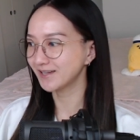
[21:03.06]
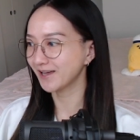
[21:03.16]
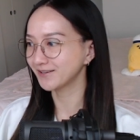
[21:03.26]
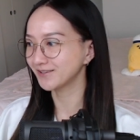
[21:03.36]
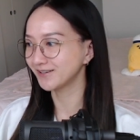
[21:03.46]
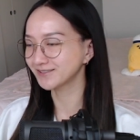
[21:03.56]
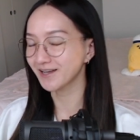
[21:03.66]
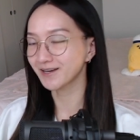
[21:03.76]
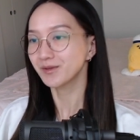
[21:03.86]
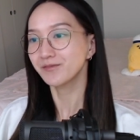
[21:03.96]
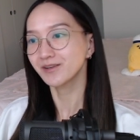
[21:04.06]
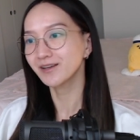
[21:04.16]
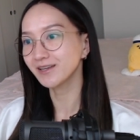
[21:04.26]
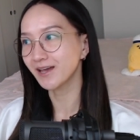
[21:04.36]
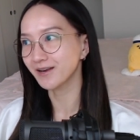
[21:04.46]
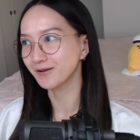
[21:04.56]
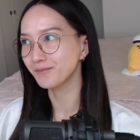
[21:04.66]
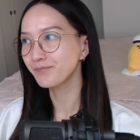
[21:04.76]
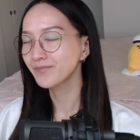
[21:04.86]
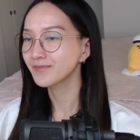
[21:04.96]
candles, and I'm even gonna get
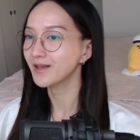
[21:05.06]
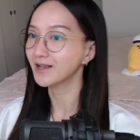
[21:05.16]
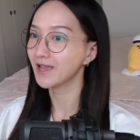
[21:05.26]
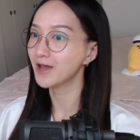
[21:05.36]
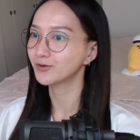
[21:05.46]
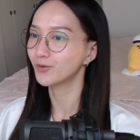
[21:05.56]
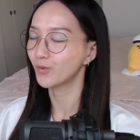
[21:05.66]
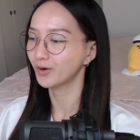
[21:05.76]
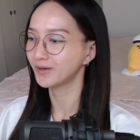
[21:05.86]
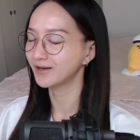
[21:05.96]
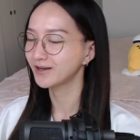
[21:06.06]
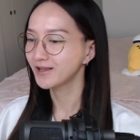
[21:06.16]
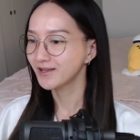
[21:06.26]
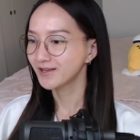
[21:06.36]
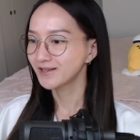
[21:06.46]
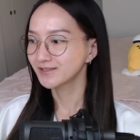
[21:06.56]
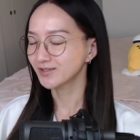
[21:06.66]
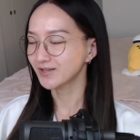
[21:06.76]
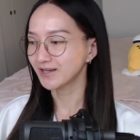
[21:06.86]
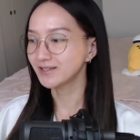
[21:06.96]
him a candle warmer
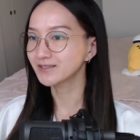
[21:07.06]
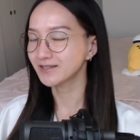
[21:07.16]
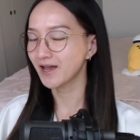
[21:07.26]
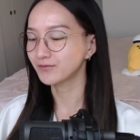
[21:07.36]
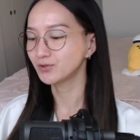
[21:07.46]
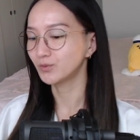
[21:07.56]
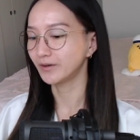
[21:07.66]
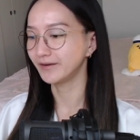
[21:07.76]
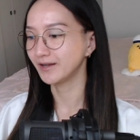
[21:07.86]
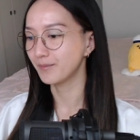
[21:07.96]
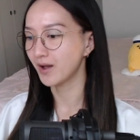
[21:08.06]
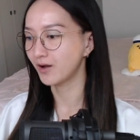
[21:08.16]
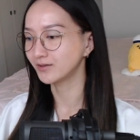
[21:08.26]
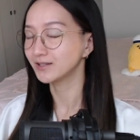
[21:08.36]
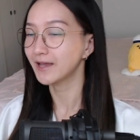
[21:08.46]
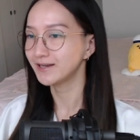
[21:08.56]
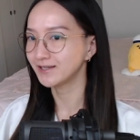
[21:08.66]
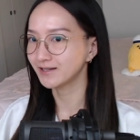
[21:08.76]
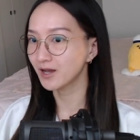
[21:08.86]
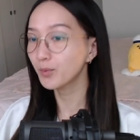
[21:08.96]
so that he doesn't have to worry about lighting
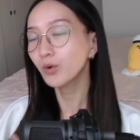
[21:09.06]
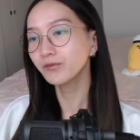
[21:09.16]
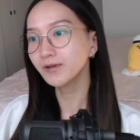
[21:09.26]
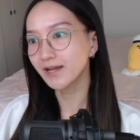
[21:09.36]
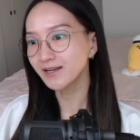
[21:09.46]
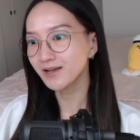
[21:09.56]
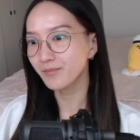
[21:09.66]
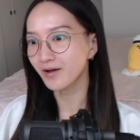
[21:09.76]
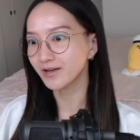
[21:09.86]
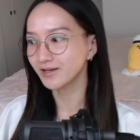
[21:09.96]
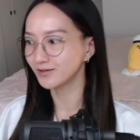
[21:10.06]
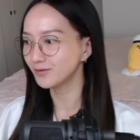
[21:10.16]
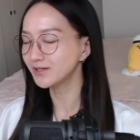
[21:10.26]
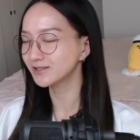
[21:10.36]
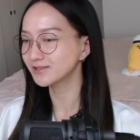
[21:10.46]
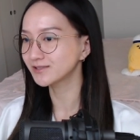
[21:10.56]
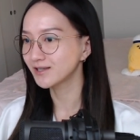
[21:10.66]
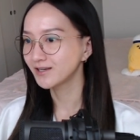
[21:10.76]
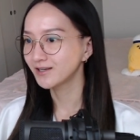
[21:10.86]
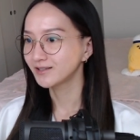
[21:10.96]
it up or forgetting about it, you know, because
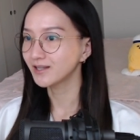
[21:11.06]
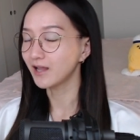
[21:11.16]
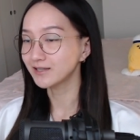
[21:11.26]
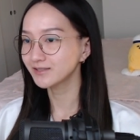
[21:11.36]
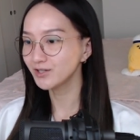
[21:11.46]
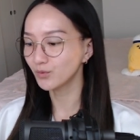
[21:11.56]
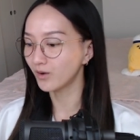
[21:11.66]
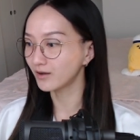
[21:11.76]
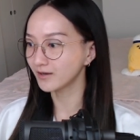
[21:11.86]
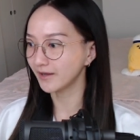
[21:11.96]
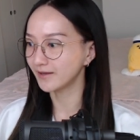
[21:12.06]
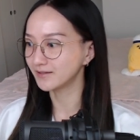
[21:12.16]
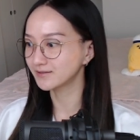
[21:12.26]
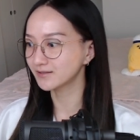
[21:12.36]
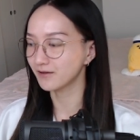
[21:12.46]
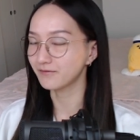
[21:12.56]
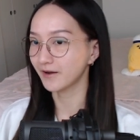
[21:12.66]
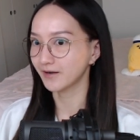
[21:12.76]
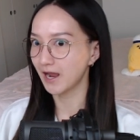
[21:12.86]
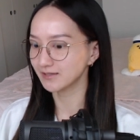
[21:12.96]
the last thing you want is a
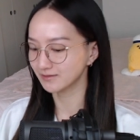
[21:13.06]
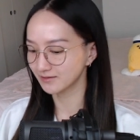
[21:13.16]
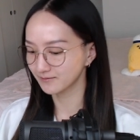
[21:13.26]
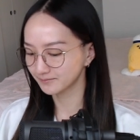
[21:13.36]
fire hazard.